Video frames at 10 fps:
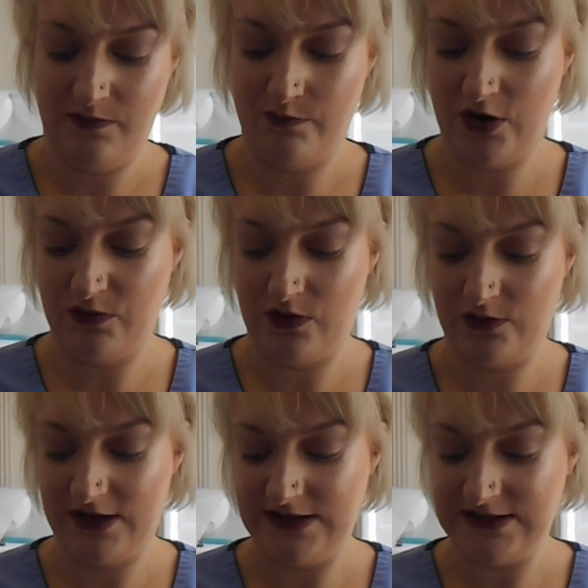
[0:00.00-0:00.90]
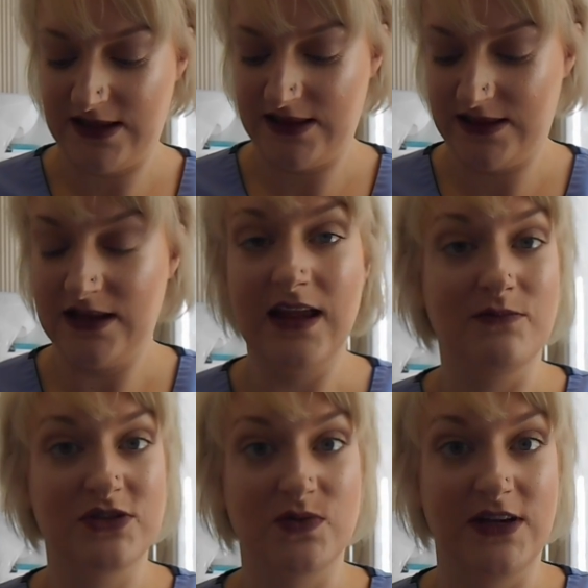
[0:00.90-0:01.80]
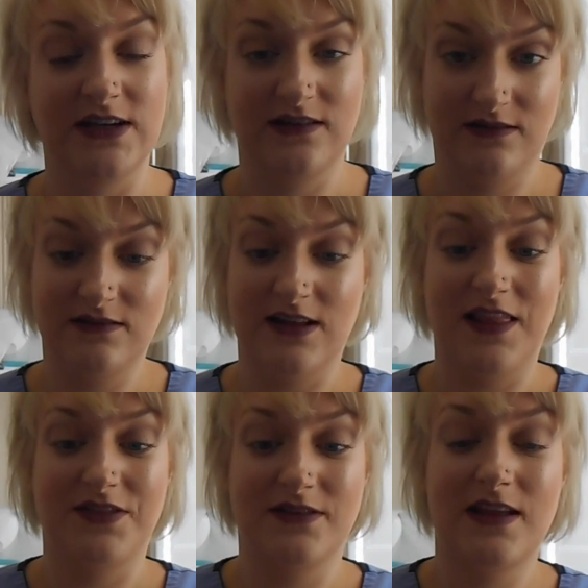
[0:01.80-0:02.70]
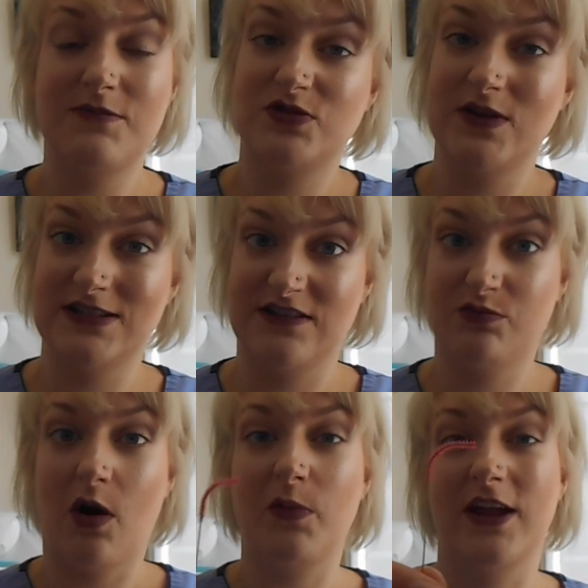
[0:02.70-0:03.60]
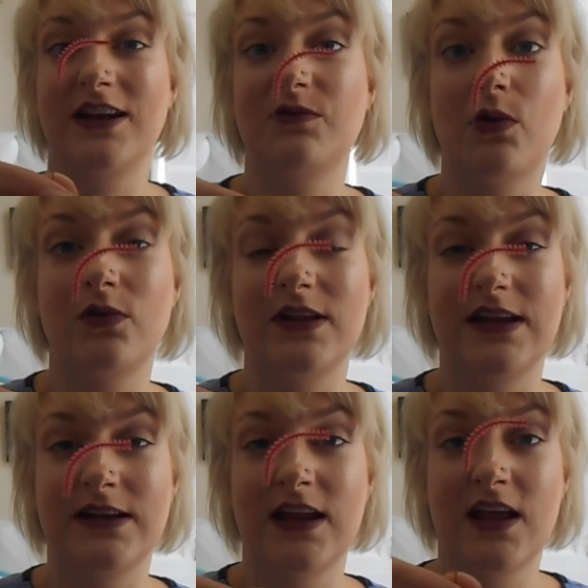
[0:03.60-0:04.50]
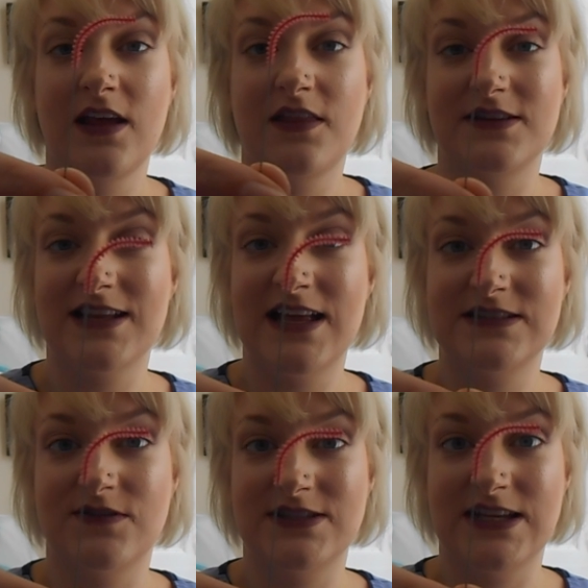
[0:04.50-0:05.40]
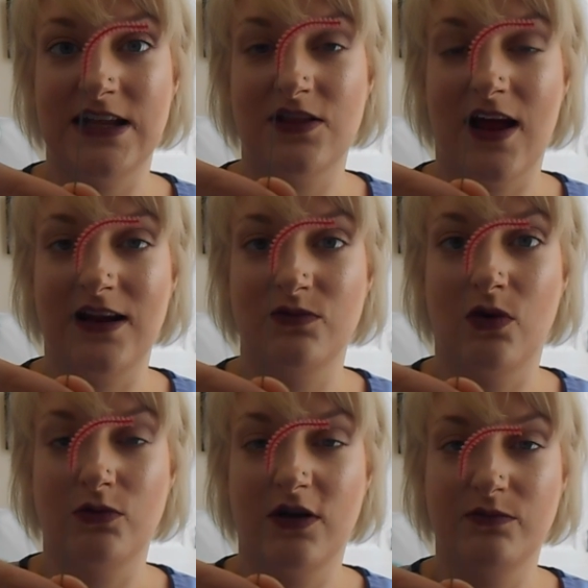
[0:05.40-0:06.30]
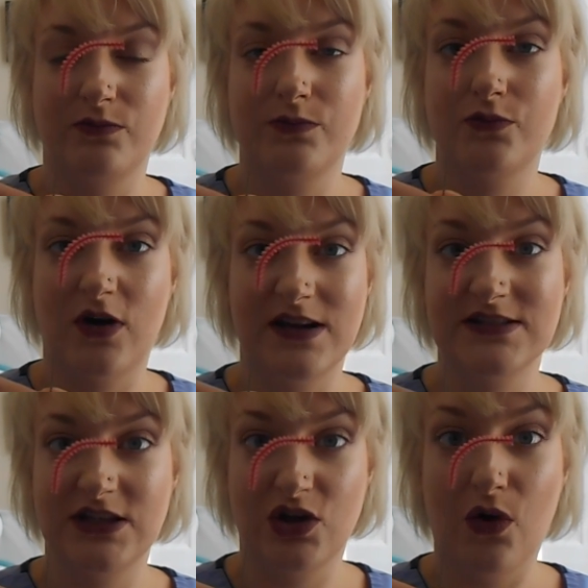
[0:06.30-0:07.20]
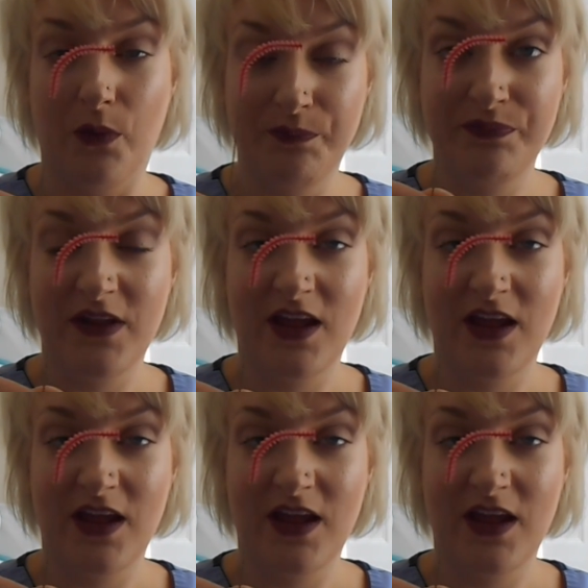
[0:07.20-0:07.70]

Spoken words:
but it won't clean in between the teeth properly, and it won't clean the sides of the teeth, and it won't compress your gum,